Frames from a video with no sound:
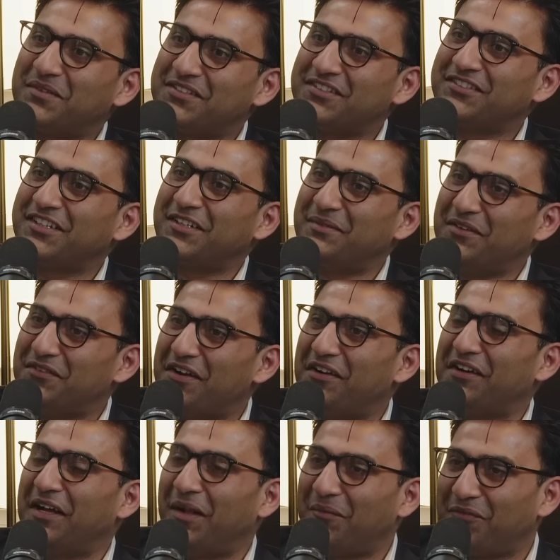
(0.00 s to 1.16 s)
You got to look at
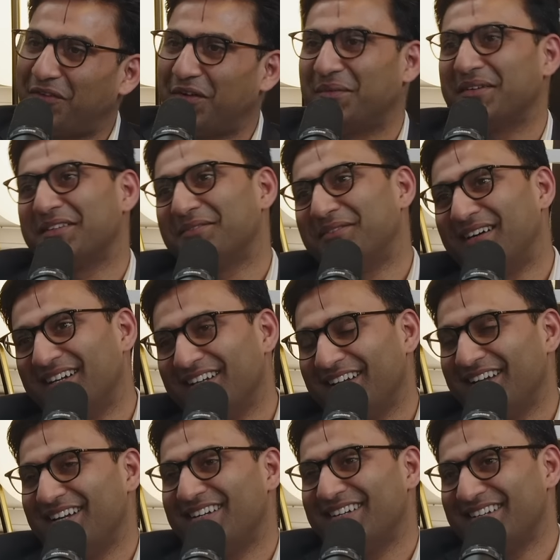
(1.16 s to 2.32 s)
it. It's absolutely
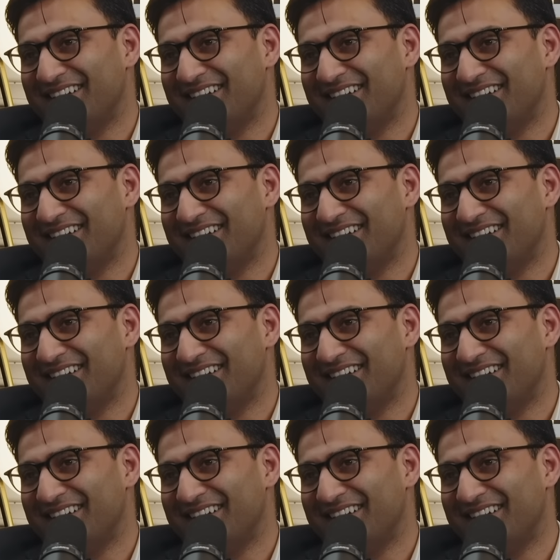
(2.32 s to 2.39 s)
wonderful.